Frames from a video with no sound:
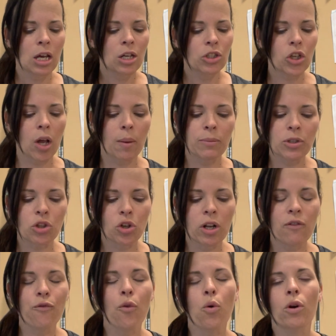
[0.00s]
Psalms
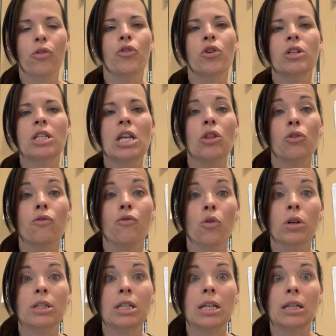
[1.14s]

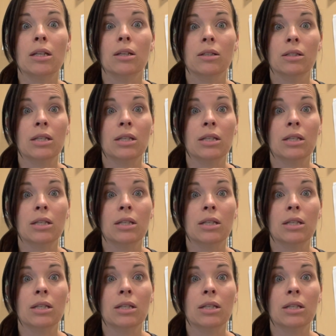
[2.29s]
34:13-14